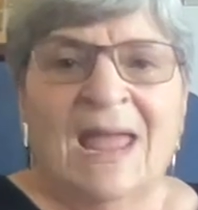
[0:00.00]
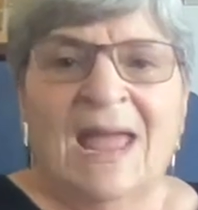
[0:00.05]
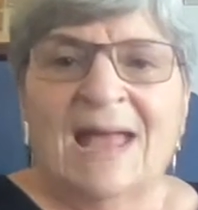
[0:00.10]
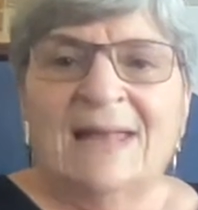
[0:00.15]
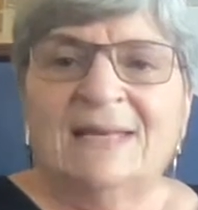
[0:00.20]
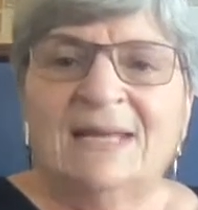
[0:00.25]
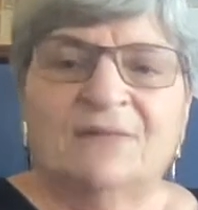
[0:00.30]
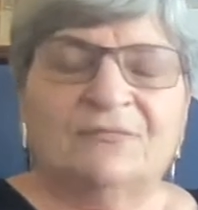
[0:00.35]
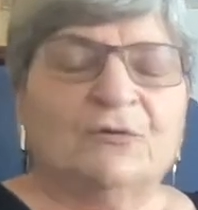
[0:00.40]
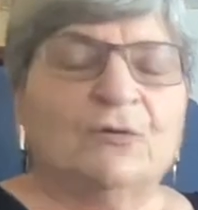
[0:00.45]

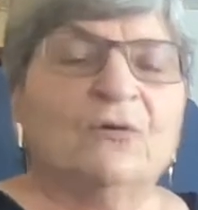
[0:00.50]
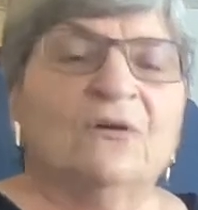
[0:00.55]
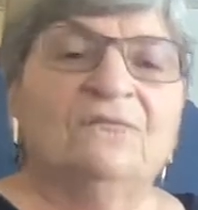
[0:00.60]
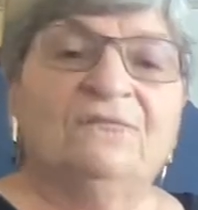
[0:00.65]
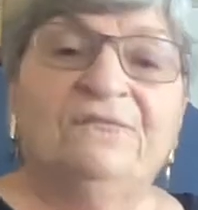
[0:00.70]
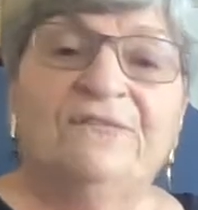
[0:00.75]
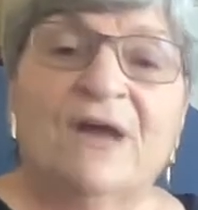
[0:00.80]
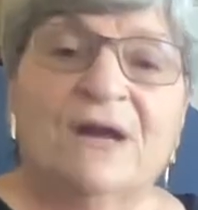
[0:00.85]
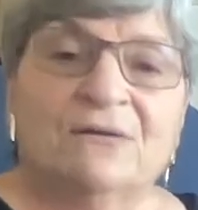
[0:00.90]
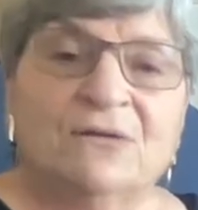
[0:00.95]
And after a
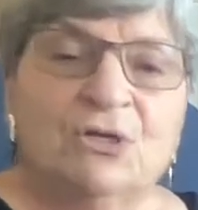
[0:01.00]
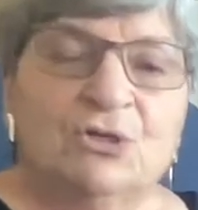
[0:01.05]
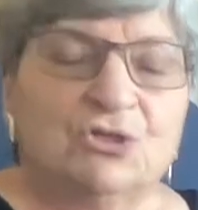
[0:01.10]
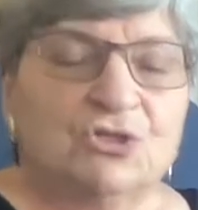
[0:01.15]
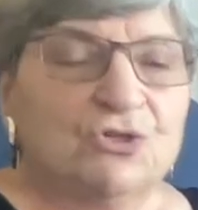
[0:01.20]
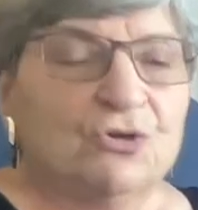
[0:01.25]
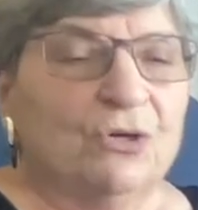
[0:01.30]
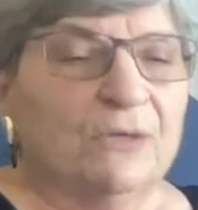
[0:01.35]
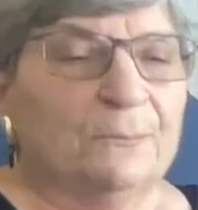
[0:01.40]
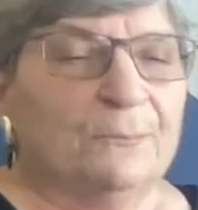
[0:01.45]
very
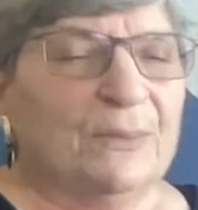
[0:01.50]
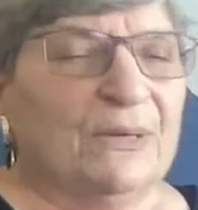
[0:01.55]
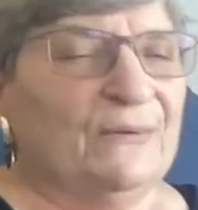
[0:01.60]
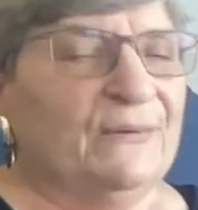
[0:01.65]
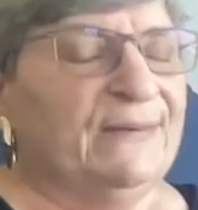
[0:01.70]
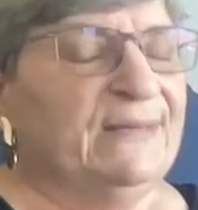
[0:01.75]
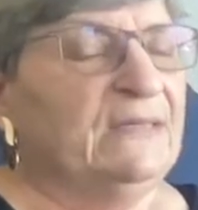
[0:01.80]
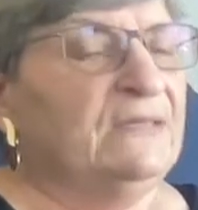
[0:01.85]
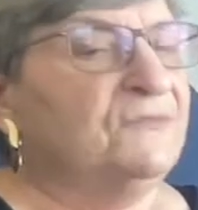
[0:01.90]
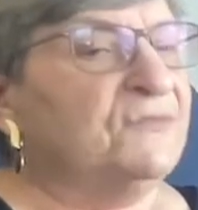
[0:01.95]
short
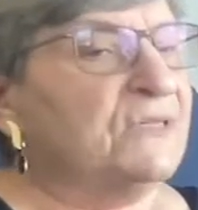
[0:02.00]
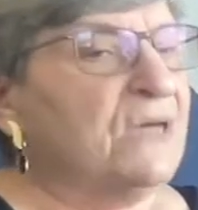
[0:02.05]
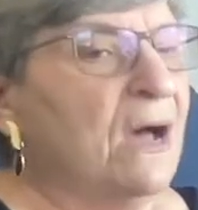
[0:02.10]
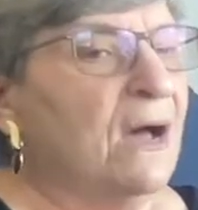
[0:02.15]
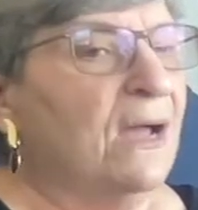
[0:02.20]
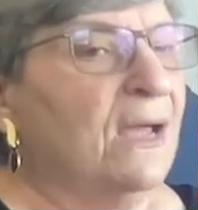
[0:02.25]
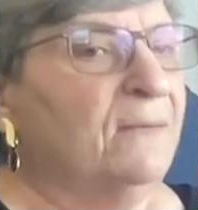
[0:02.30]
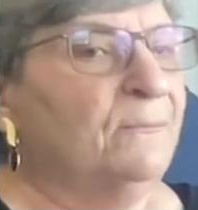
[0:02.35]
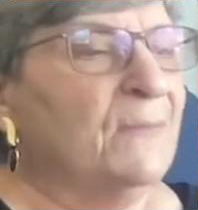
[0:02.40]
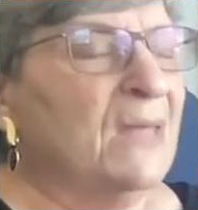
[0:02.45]
period of
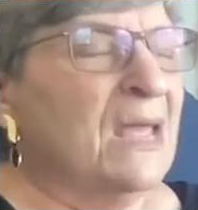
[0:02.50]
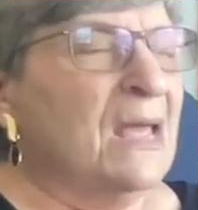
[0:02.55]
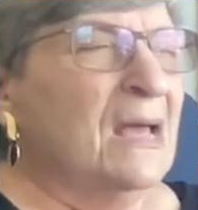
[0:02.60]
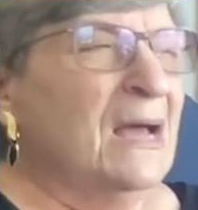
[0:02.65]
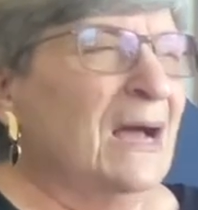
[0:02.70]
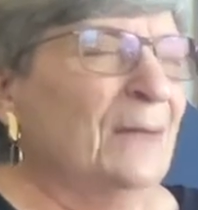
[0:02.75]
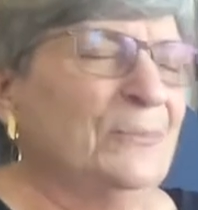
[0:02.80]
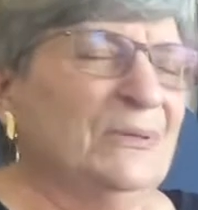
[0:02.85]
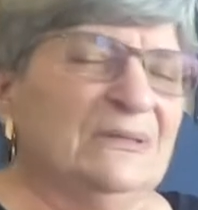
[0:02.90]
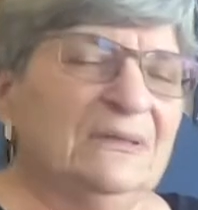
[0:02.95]
time,
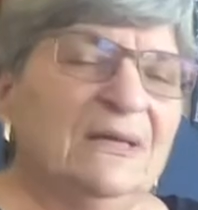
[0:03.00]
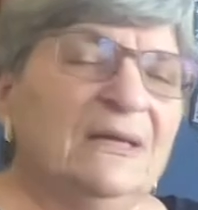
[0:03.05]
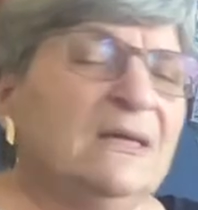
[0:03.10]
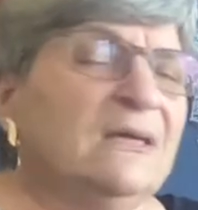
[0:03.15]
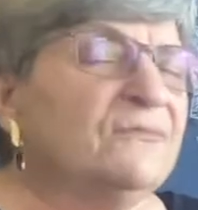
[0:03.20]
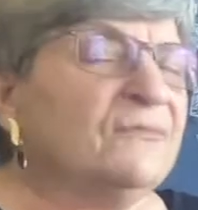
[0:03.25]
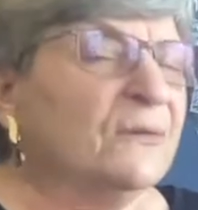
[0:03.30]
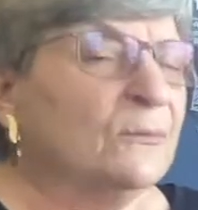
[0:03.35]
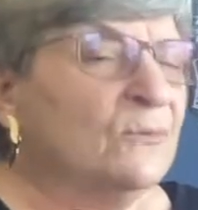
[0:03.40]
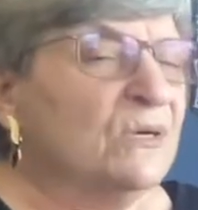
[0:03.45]
I
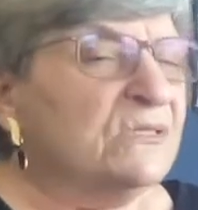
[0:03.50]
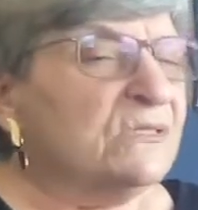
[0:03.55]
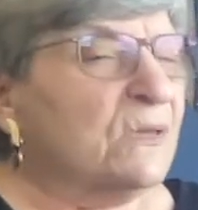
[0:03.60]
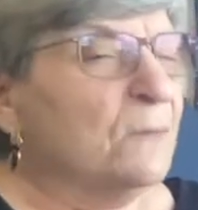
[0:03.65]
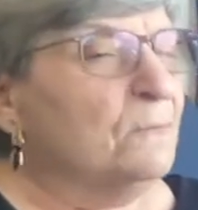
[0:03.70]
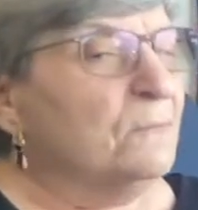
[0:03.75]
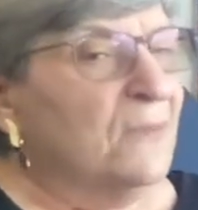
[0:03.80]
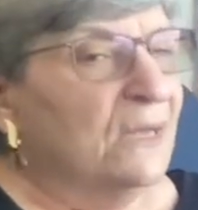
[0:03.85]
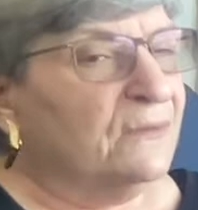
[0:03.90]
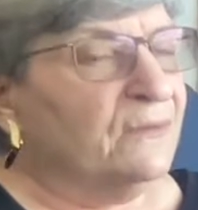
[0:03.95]
believe it was a
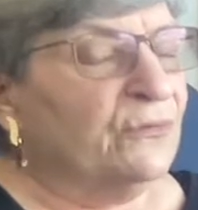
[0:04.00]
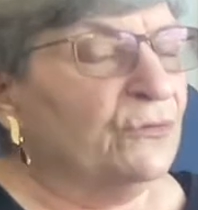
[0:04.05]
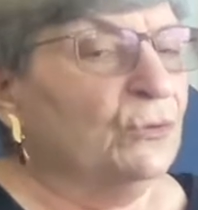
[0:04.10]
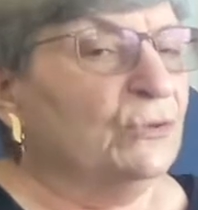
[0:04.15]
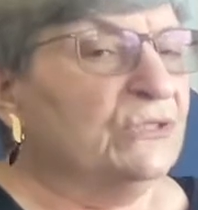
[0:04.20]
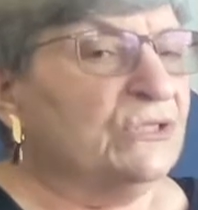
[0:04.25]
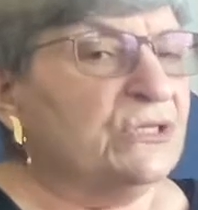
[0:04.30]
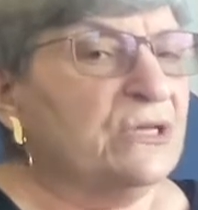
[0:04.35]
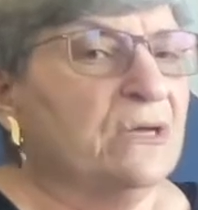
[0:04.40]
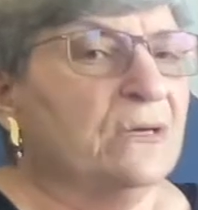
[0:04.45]
month
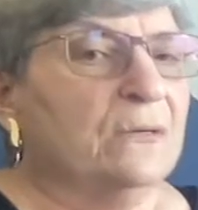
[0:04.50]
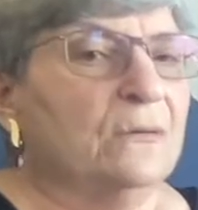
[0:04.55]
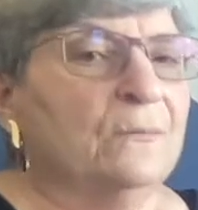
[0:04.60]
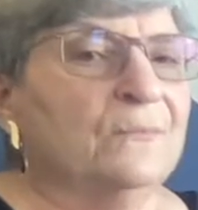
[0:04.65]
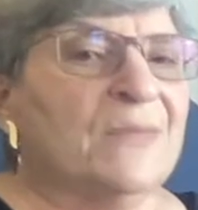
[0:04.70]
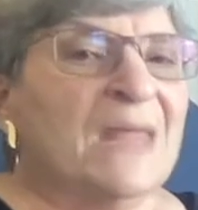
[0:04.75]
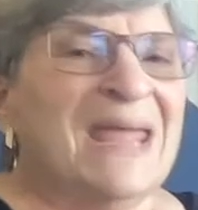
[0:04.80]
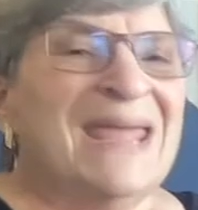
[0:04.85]
or 2,